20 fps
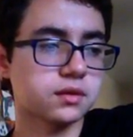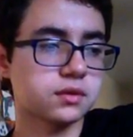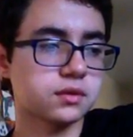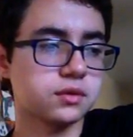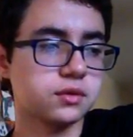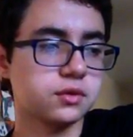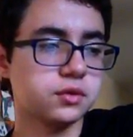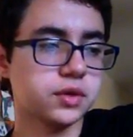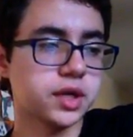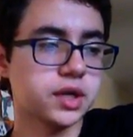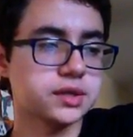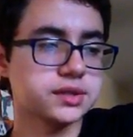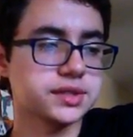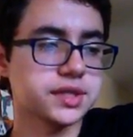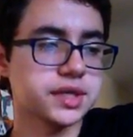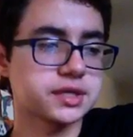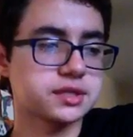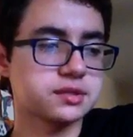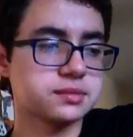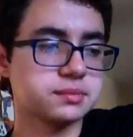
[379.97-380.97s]
Who else
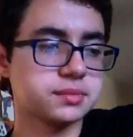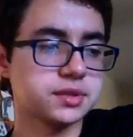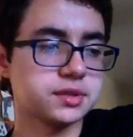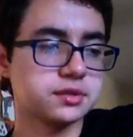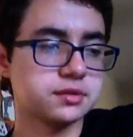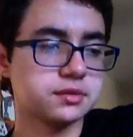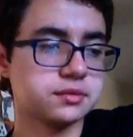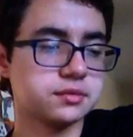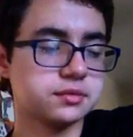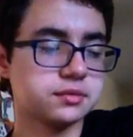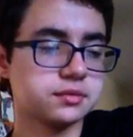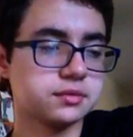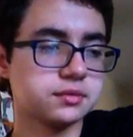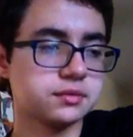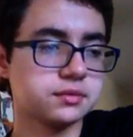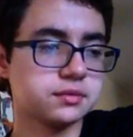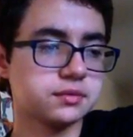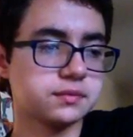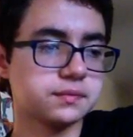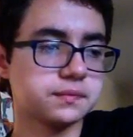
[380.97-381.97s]
hasn't been
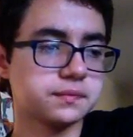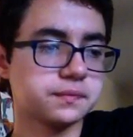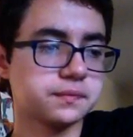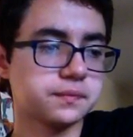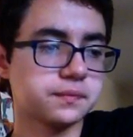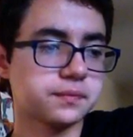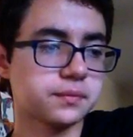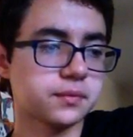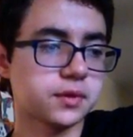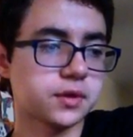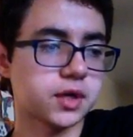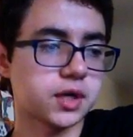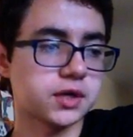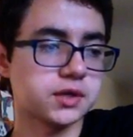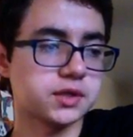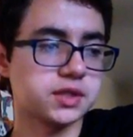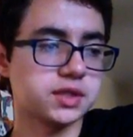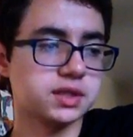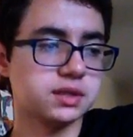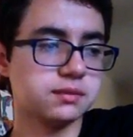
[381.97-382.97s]

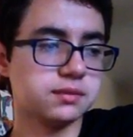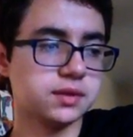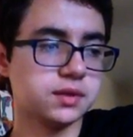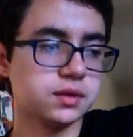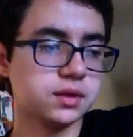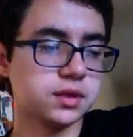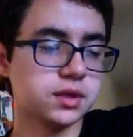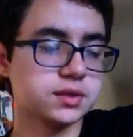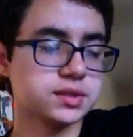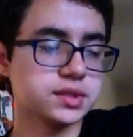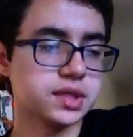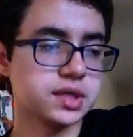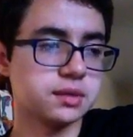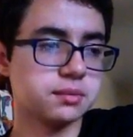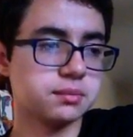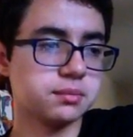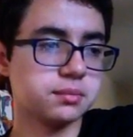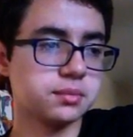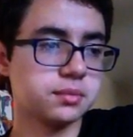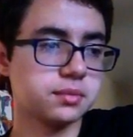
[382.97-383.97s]
on TV in a long
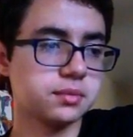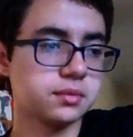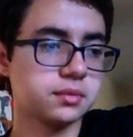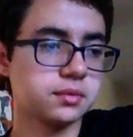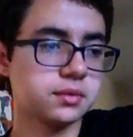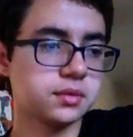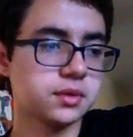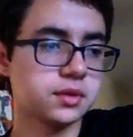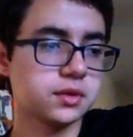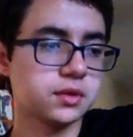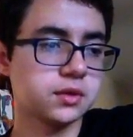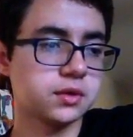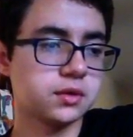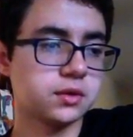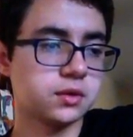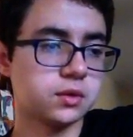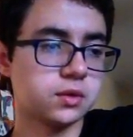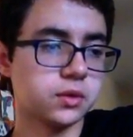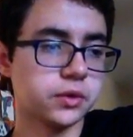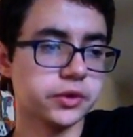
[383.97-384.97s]
time?
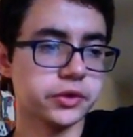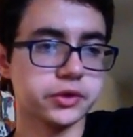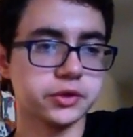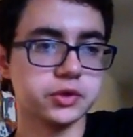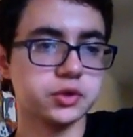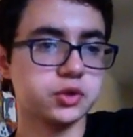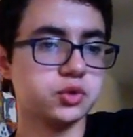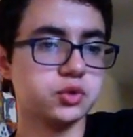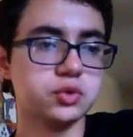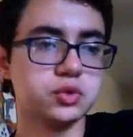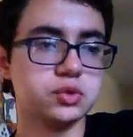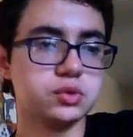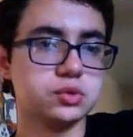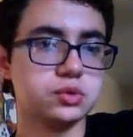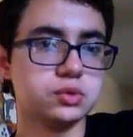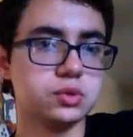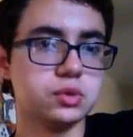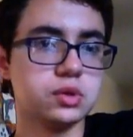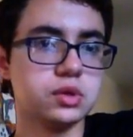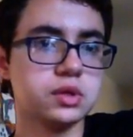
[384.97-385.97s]
Or
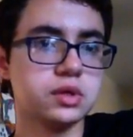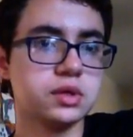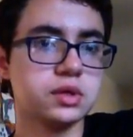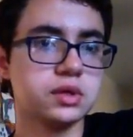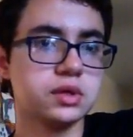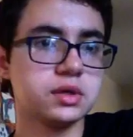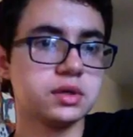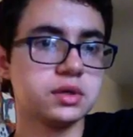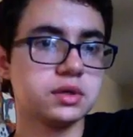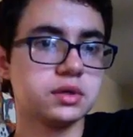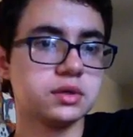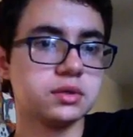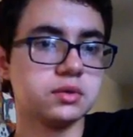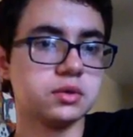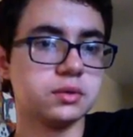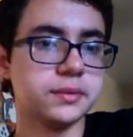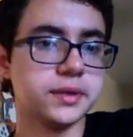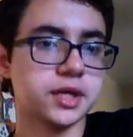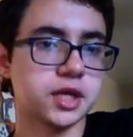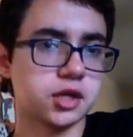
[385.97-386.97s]
who
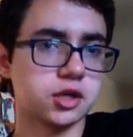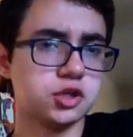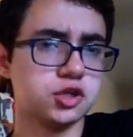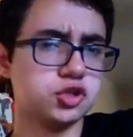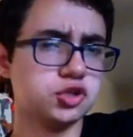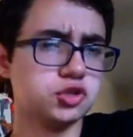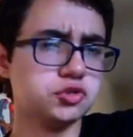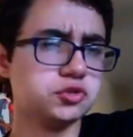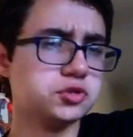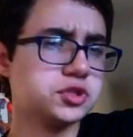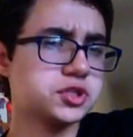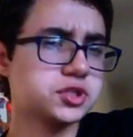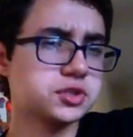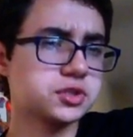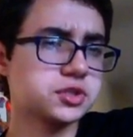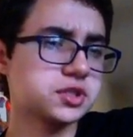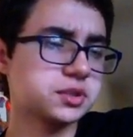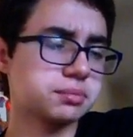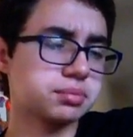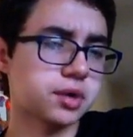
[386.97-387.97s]
would make a huge
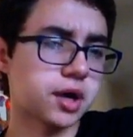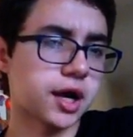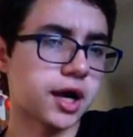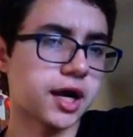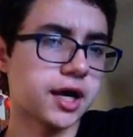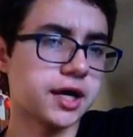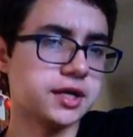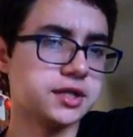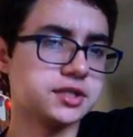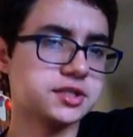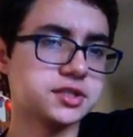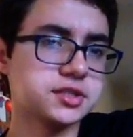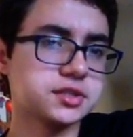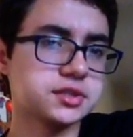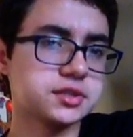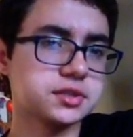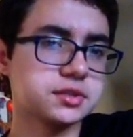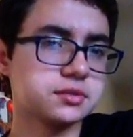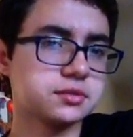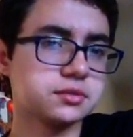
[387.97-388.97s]

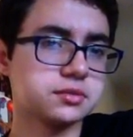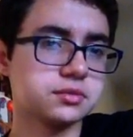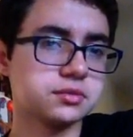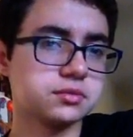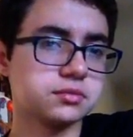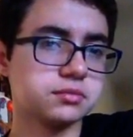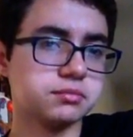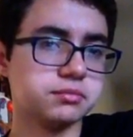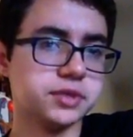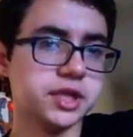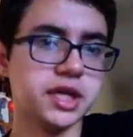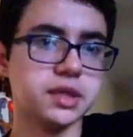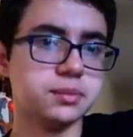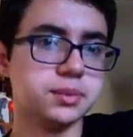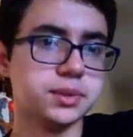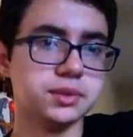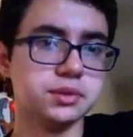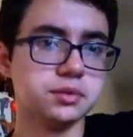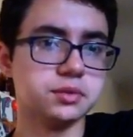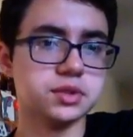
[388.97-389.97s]
surprise
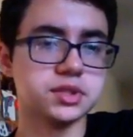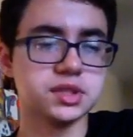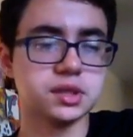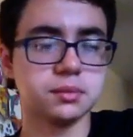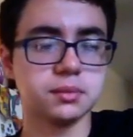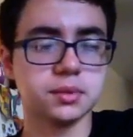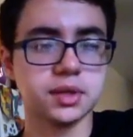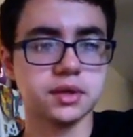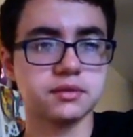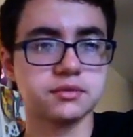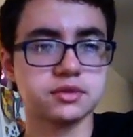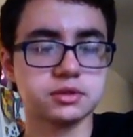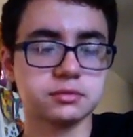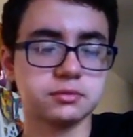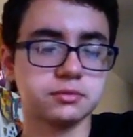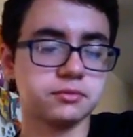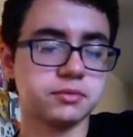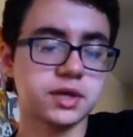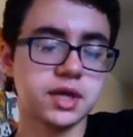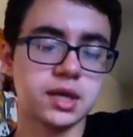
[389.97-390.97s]
debut or someone?
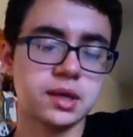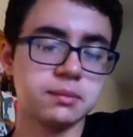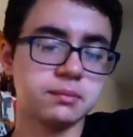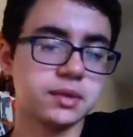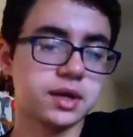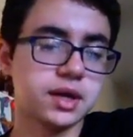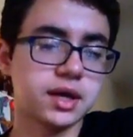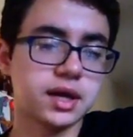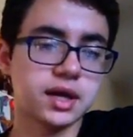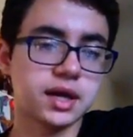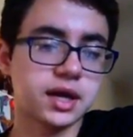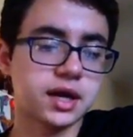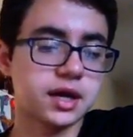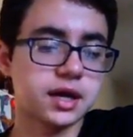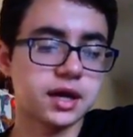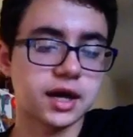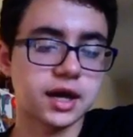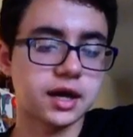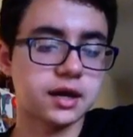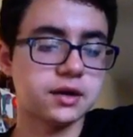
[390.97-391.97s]

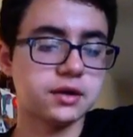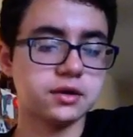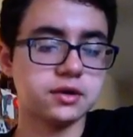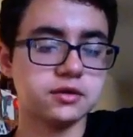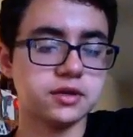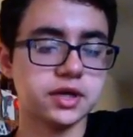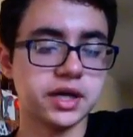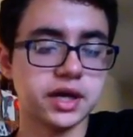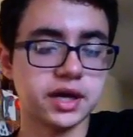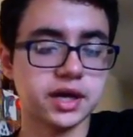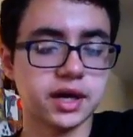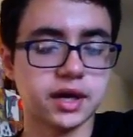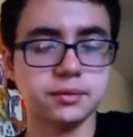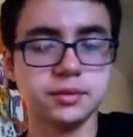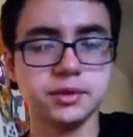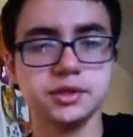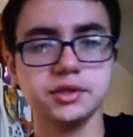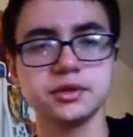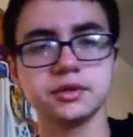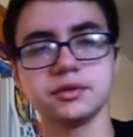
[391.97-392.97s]
I don't know. I
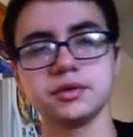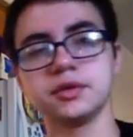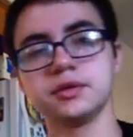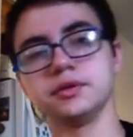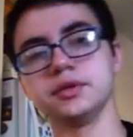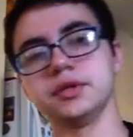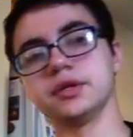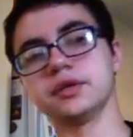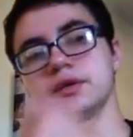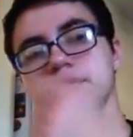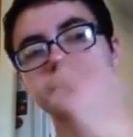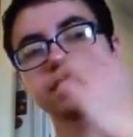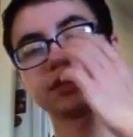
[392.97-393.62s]
really don't know here.